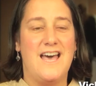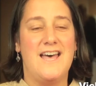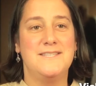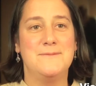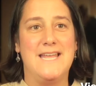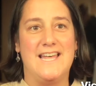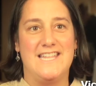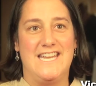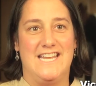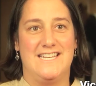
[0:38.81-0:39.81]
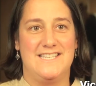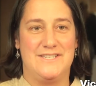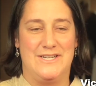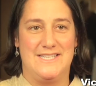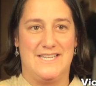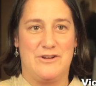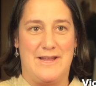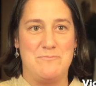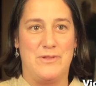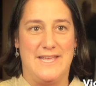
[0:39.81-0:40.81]
The hospitality industry is a
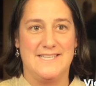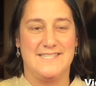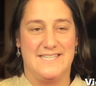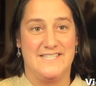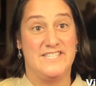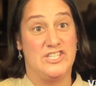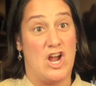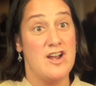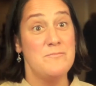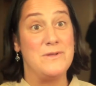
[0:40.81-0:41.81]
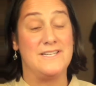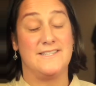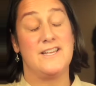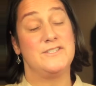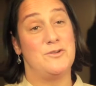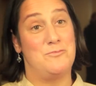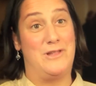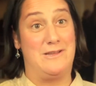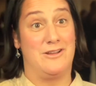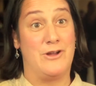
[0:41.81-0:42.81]
great place to start, but it's also
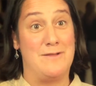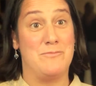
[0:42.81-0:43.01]
a great